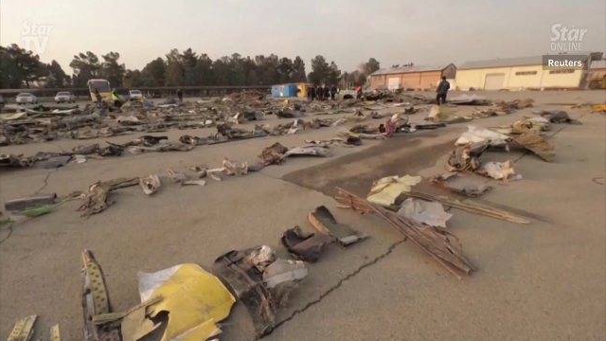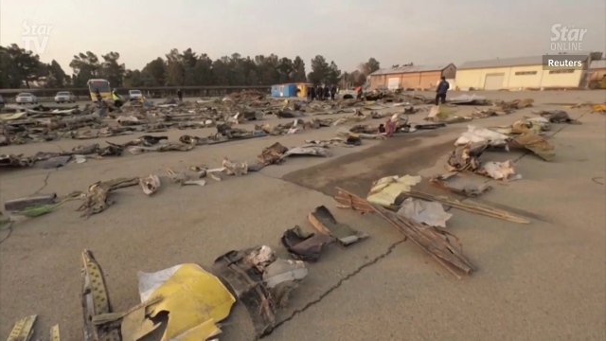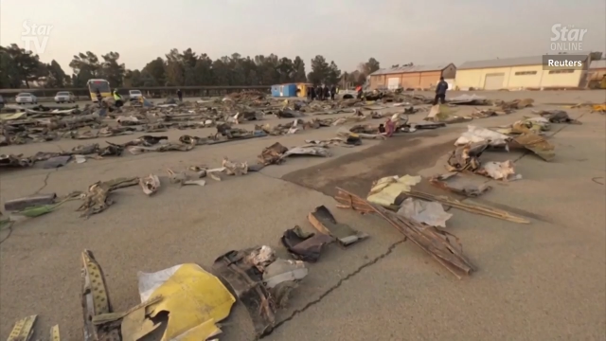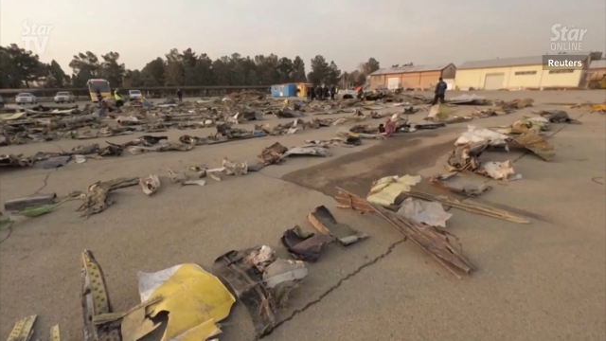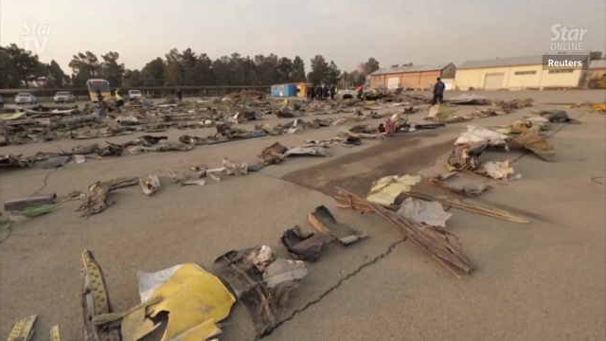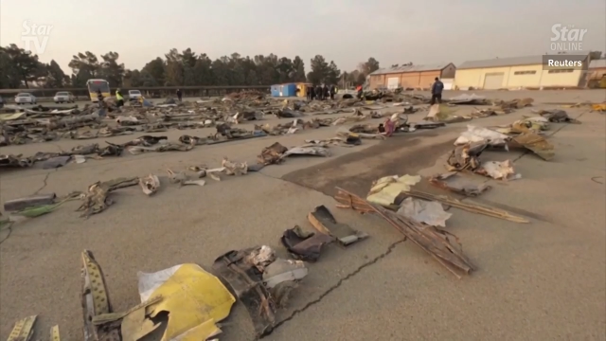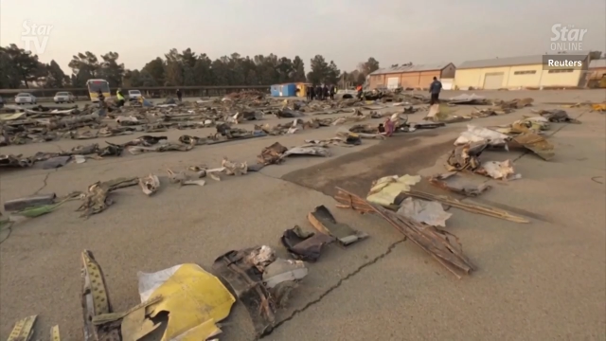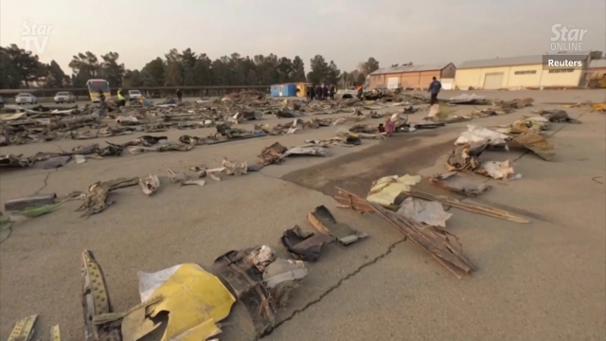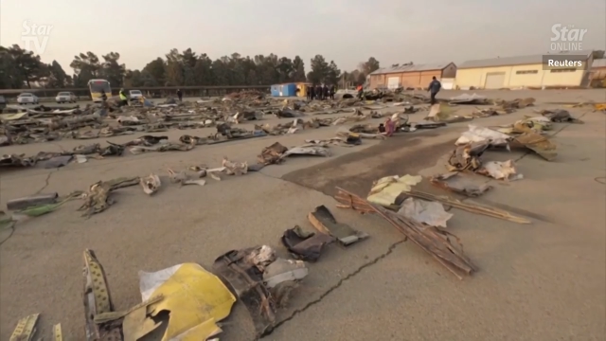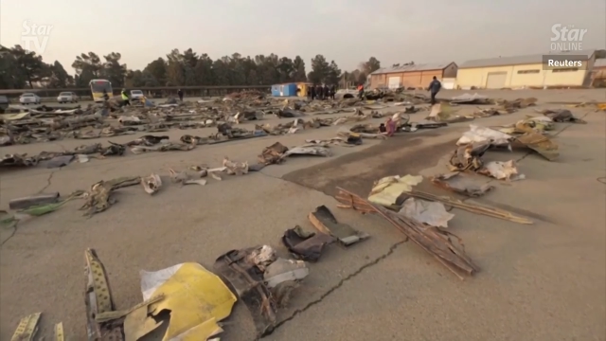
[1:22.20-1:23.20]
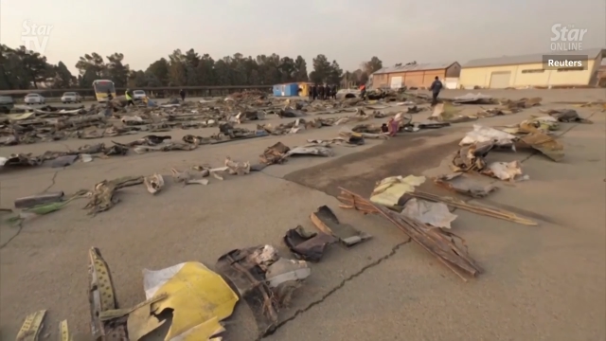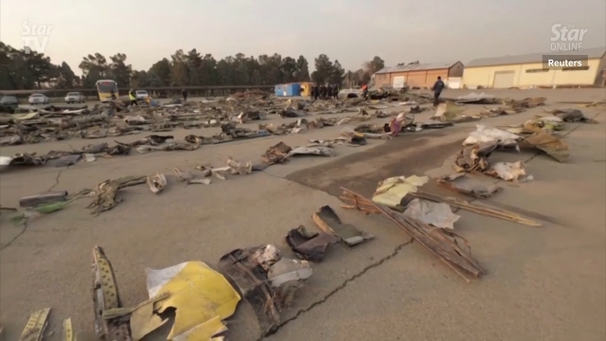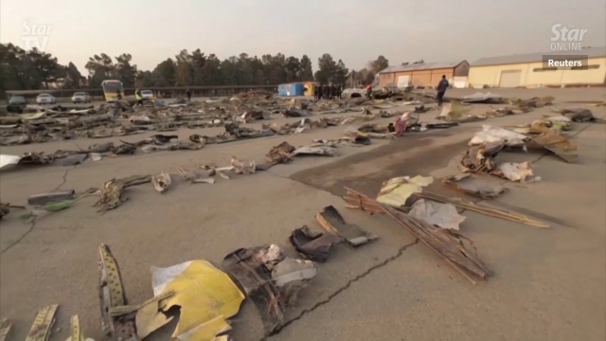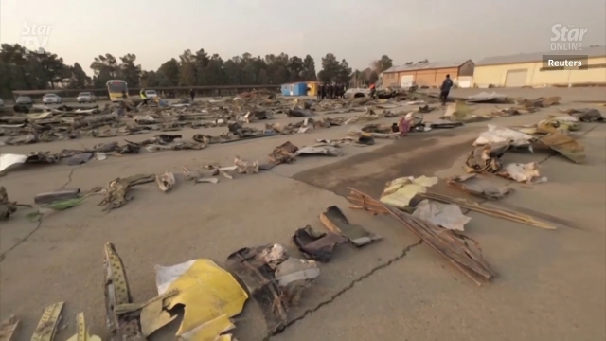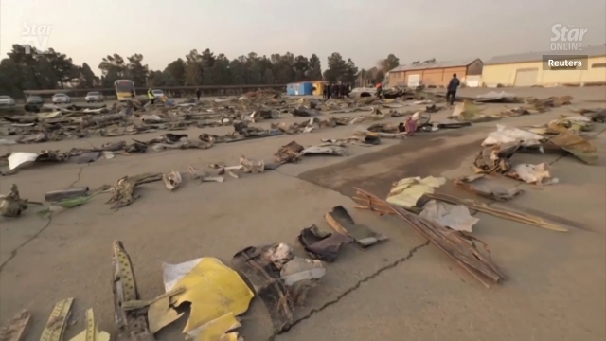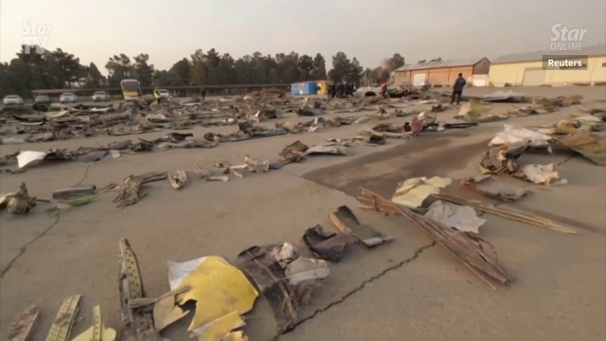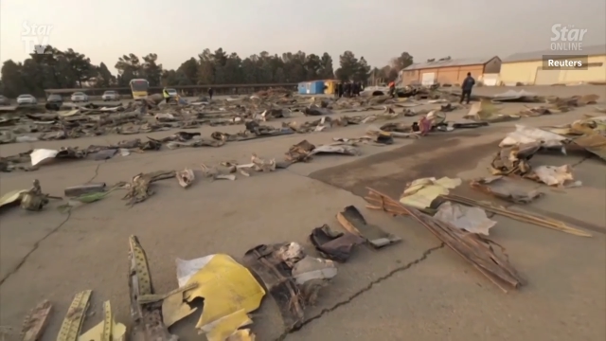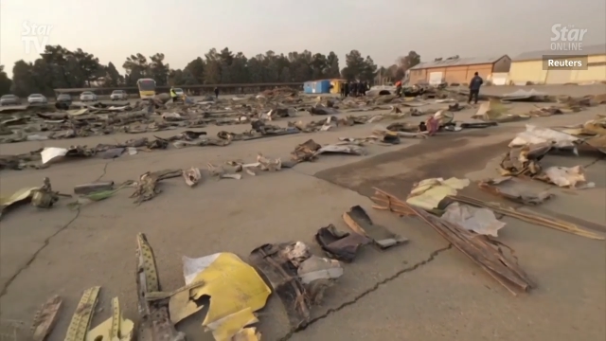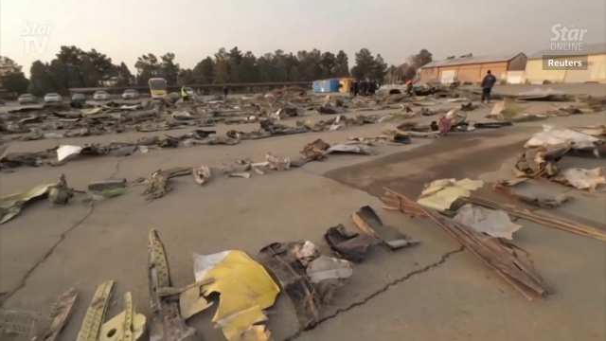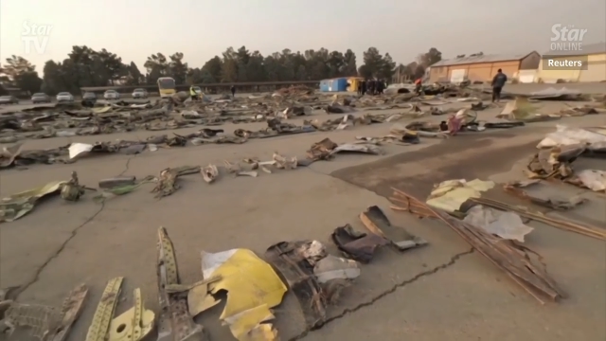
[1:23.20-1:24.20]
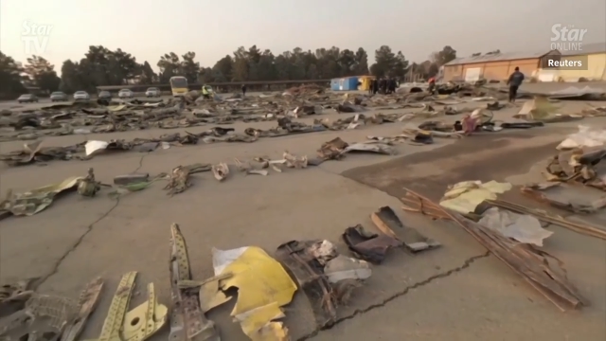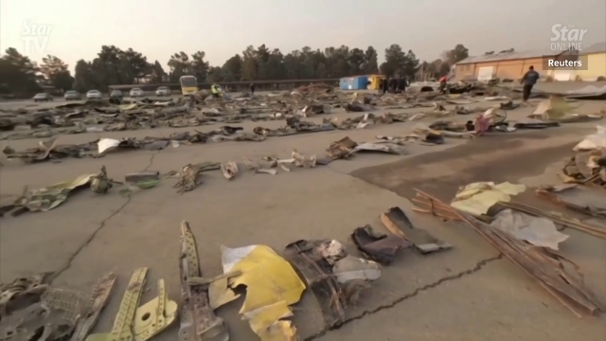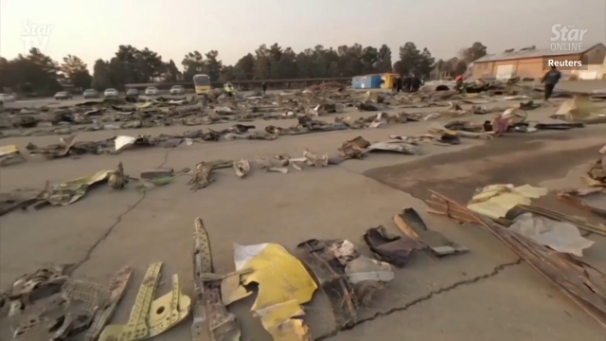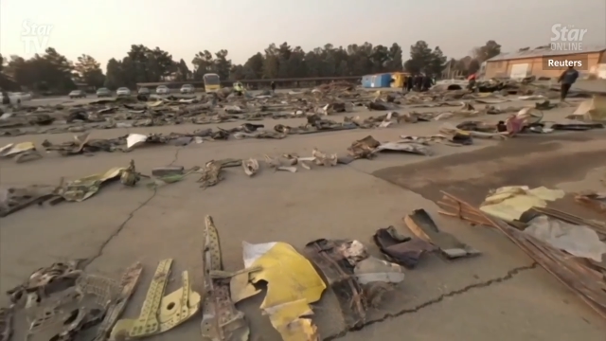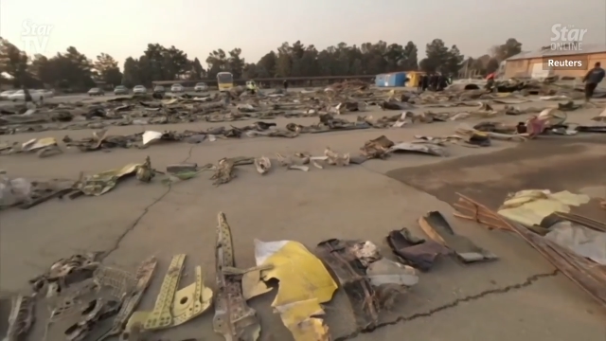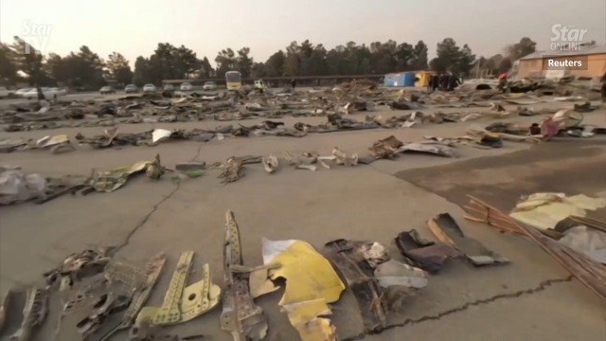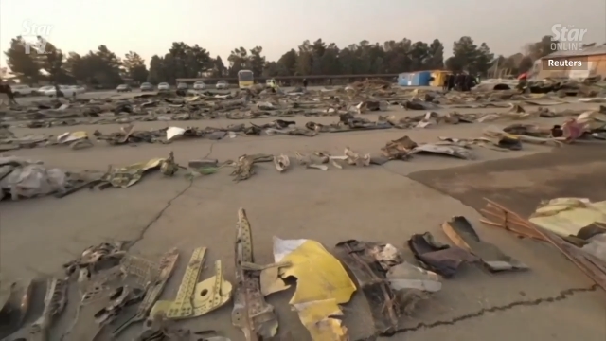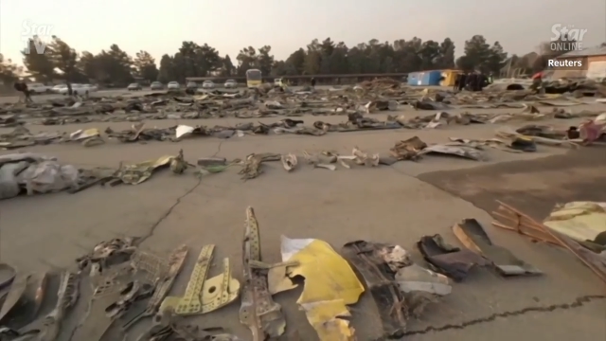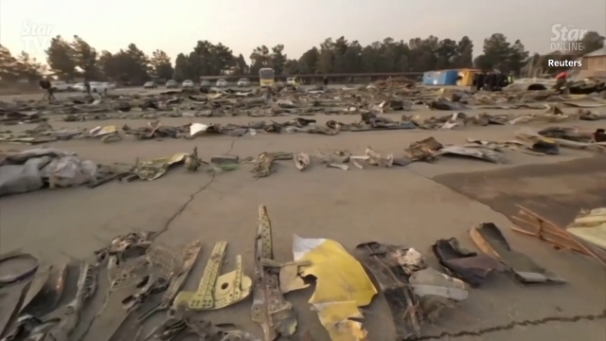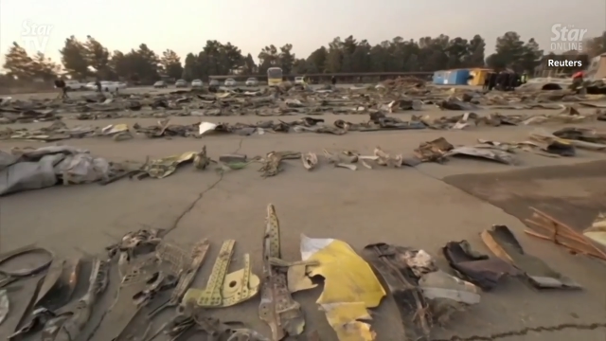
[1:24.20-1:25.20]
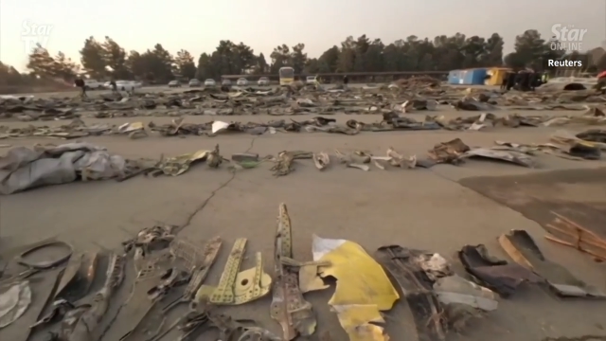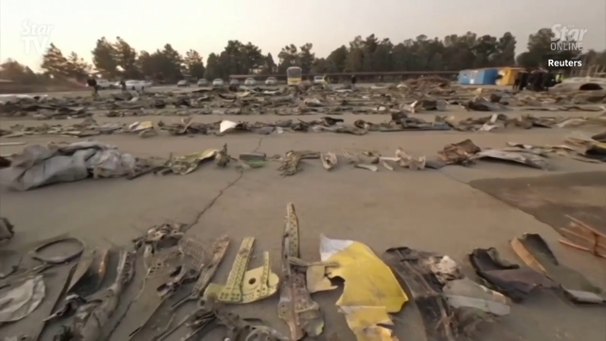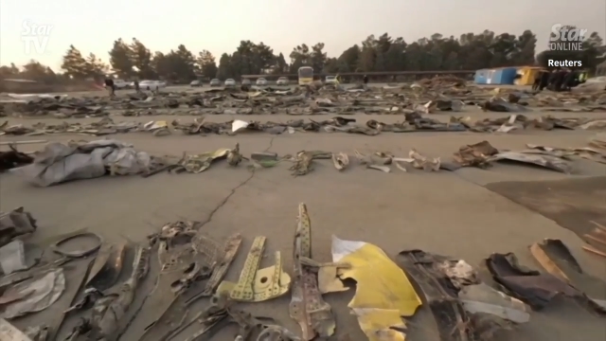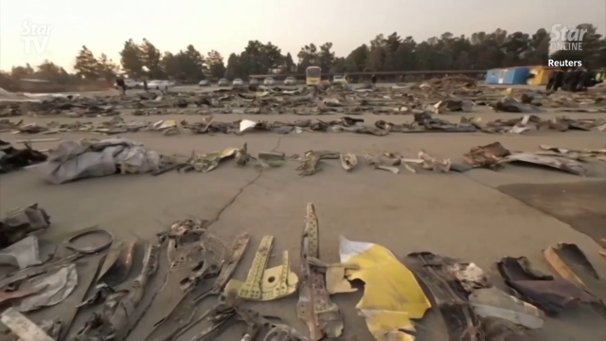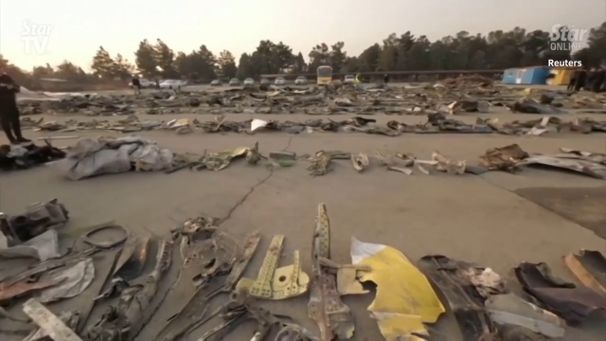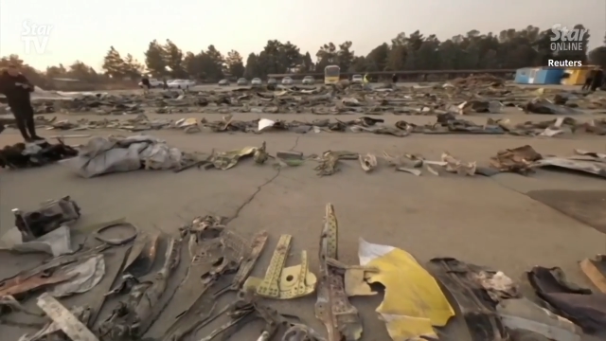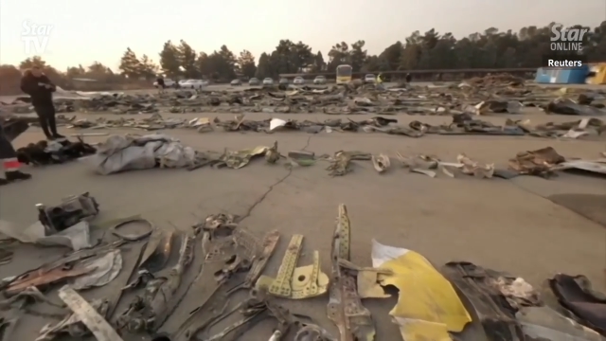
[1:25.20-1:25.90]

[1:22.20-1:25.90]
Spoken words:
Nobody's mouth can be seen.